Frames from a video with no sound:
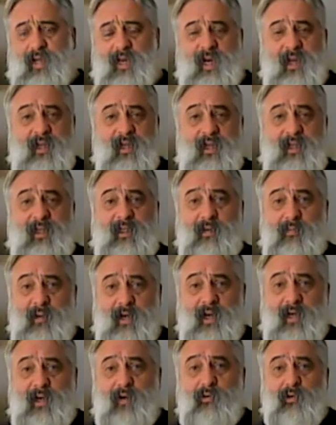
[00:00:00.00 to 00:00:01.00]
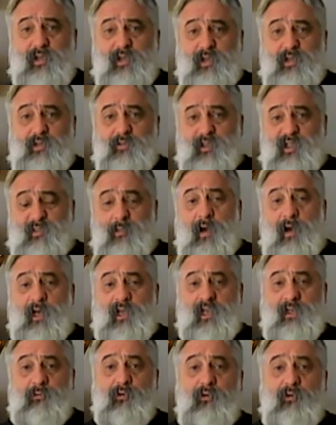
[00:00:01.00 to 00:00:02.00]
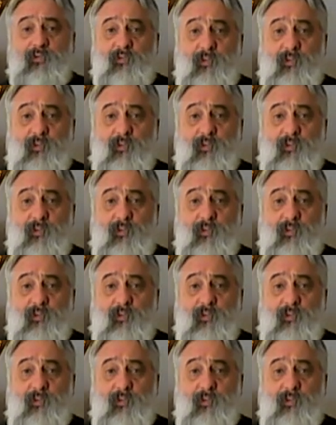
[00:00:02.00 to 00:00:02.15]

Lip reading: they didn't think the media was as responsible